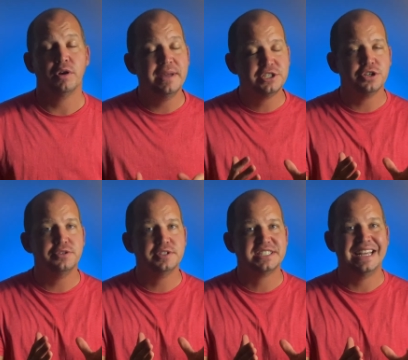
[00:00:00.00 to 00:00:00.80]
I wanna make sure
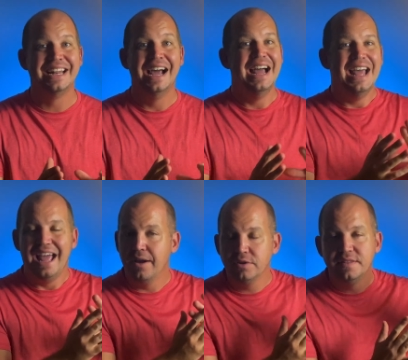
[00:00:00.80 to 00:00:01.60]
you understand
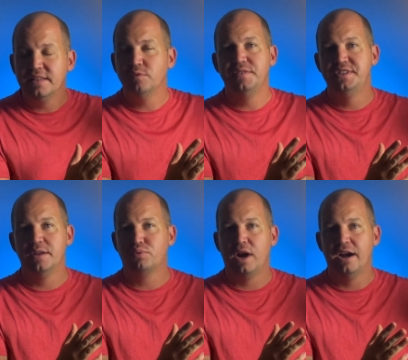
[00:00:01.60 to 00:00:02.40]
everything that we've
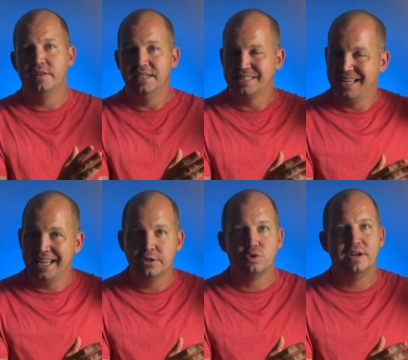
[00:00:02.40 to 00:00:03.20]
done prior to this, the
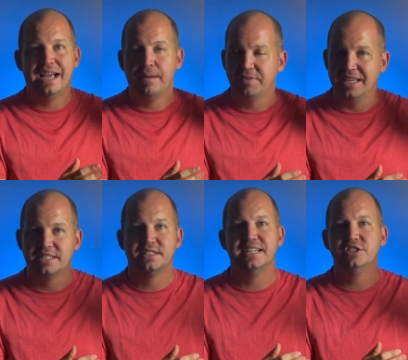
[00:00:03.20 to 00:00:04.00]
Android app, the
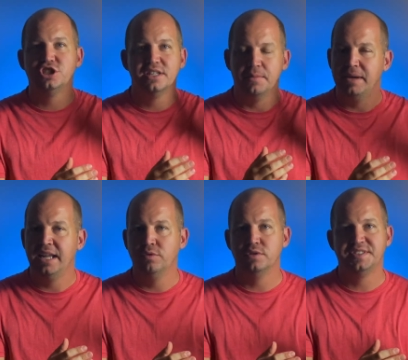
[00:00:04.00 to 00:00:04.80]
extension, the
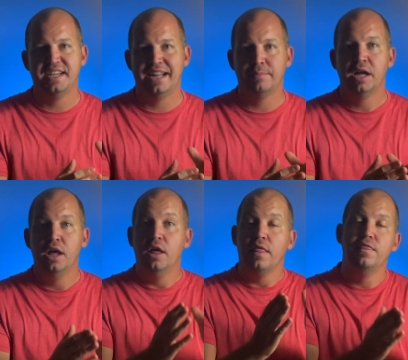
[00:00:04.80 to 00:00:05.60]
manual setup,
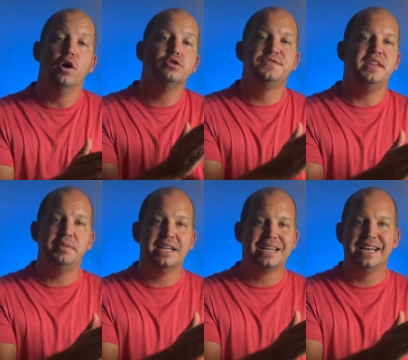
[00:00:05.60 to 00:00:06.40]
those
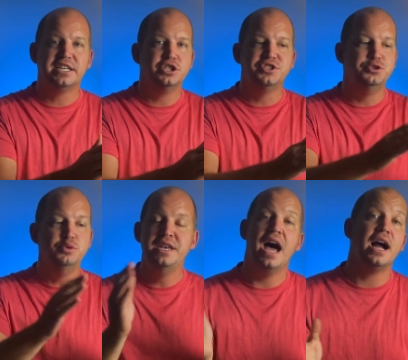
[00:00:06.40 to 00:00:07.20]
VPN connections do
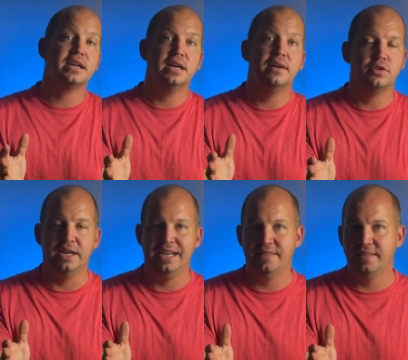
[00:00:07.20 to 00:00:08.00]
not
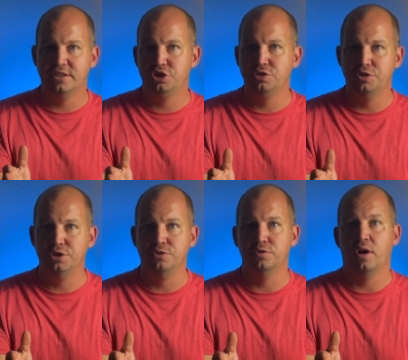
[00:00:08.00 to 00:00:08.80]
cover anything that you
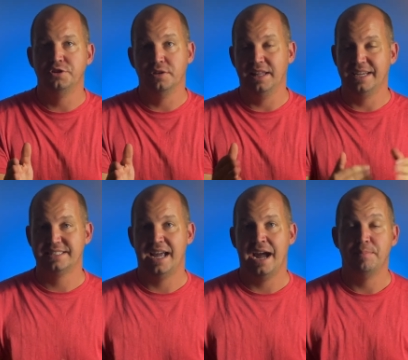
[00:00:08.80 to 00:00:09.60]
do on your
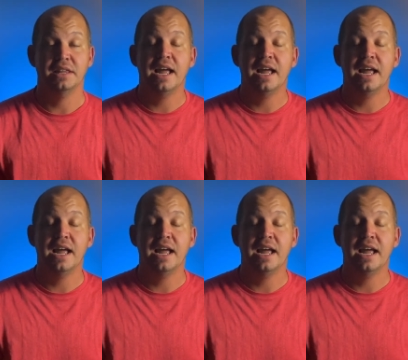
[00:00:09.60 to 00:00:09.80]
Linux app.